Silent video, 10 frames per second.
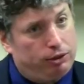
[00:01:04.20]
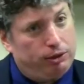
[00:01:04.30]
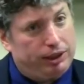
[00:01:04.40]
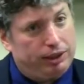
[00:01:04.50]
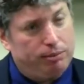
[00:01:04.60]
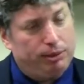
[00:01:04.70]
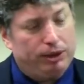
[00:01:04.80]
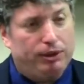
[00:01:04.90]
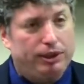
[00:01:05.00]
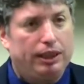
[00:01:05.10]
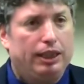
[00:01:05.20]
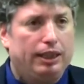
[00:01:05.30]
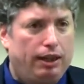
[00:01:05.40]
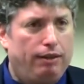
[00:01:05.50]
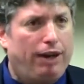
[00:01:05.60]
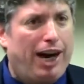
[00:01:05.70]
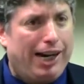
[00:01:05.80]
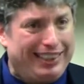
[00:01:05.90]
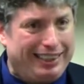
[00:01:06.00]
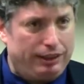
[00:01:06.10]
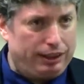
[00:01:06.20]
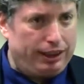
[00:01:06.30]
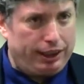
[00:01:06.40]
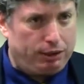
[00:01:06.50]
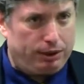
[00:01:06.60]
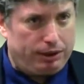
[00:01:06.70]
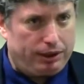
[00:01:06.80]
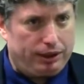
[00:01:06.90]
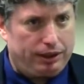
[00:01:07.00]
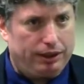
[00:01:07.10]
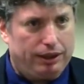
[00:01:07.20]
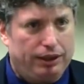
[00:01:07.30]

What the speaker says: Judaism because of our antiquity.